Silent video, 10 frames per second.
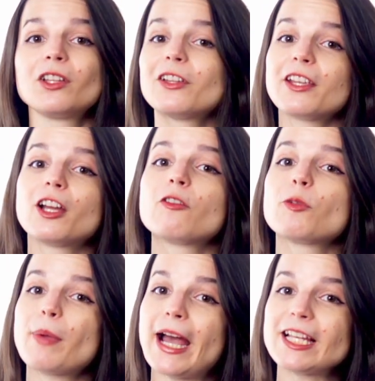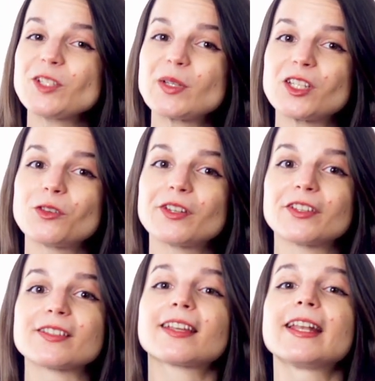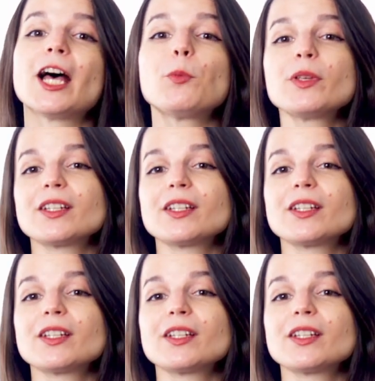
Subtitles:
Looking over past materials can help